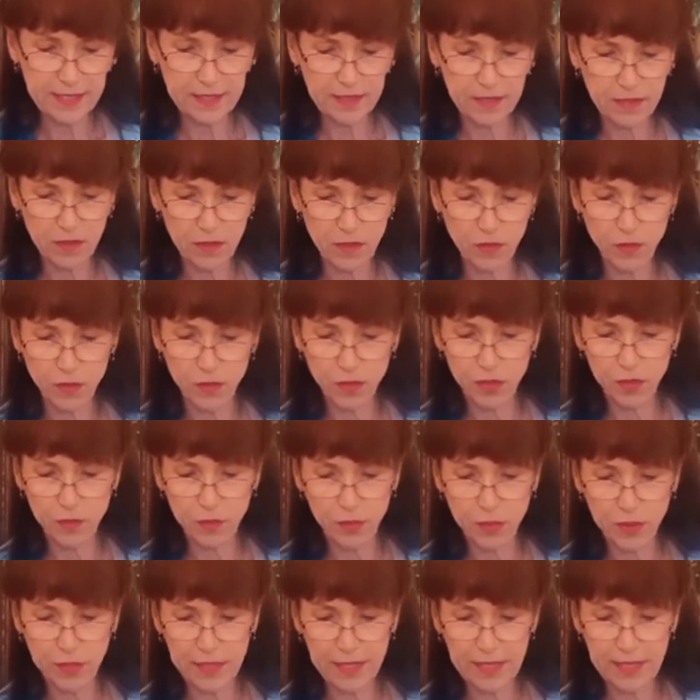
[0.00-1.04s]
you know, or you can
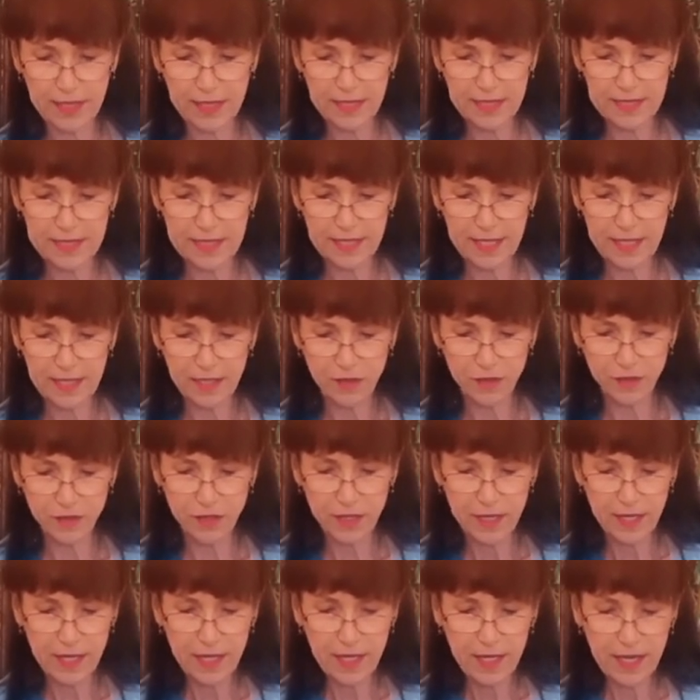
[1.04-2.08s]
put it in a container.
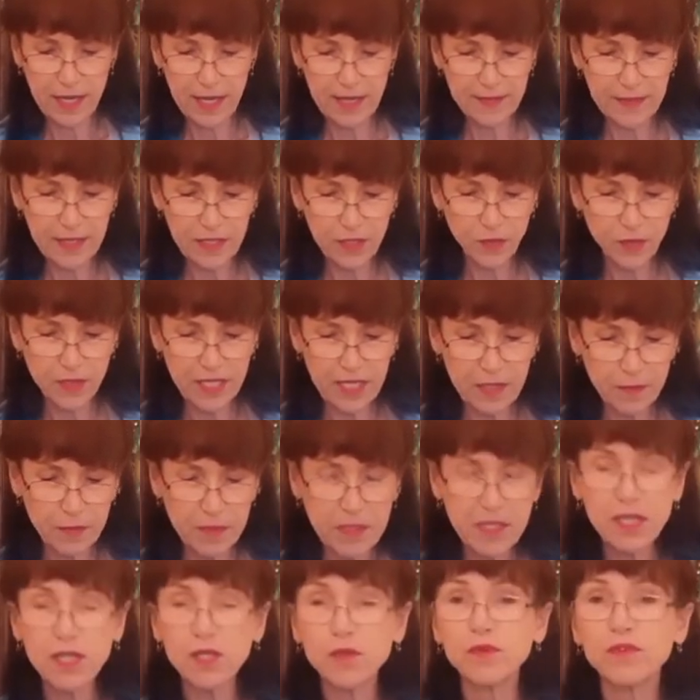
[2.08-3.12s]
And then you keep it
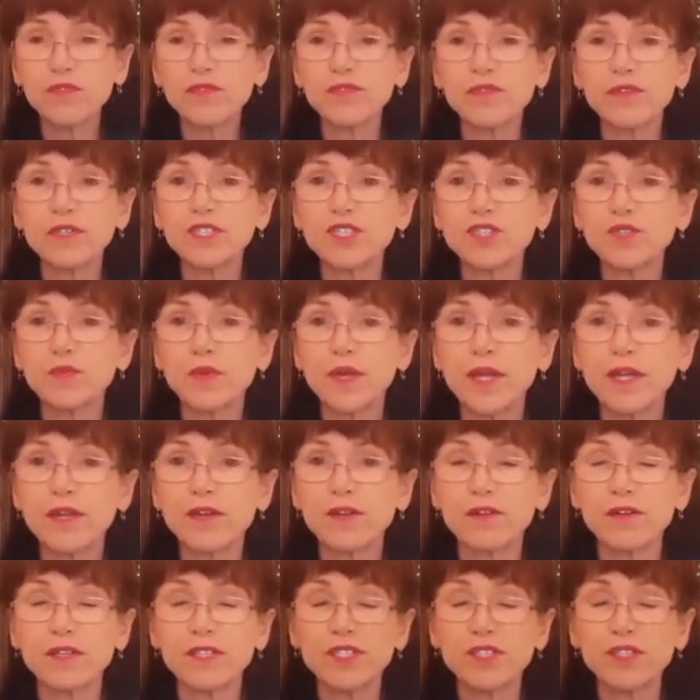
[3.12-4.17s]
in the refrigerator
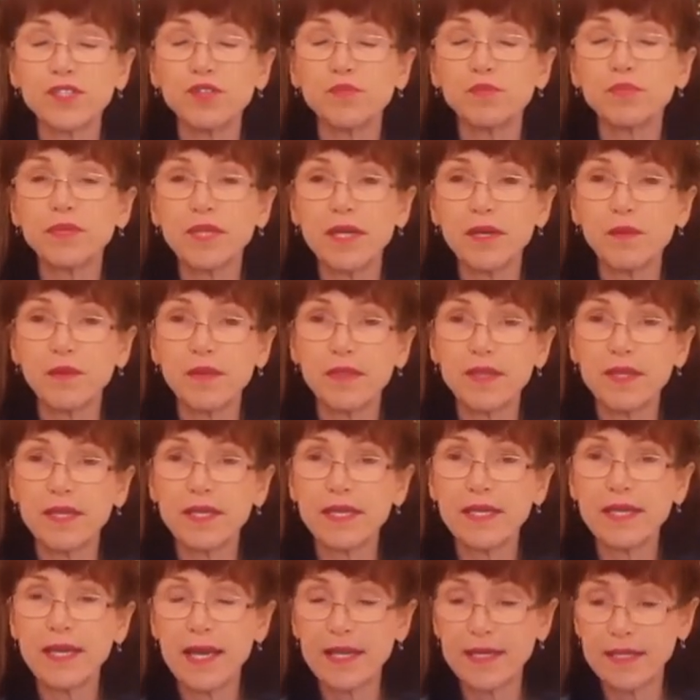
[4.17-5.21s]
until you play with it
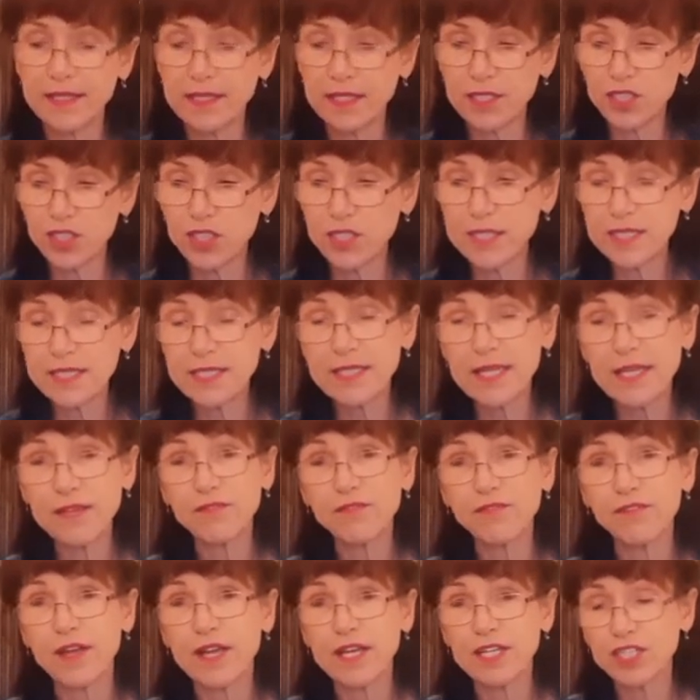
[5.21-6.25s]
again, and it should stay
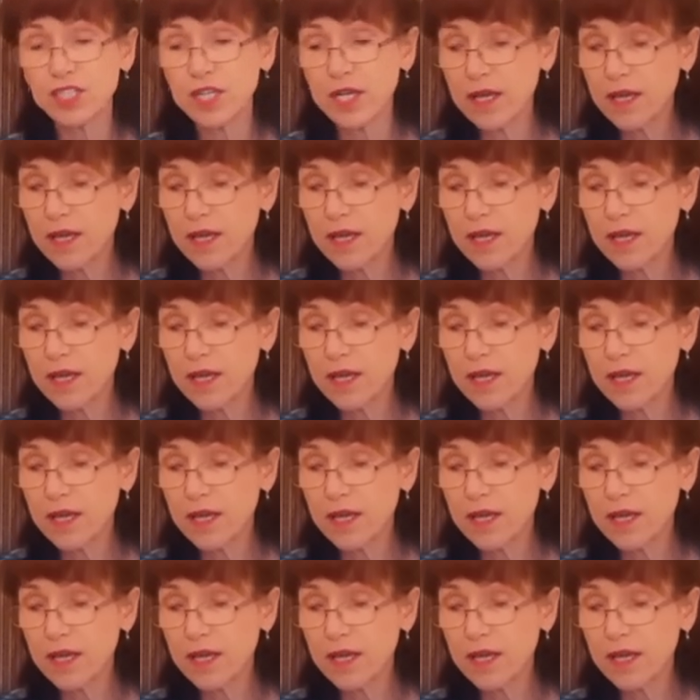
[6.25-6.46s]
fresh.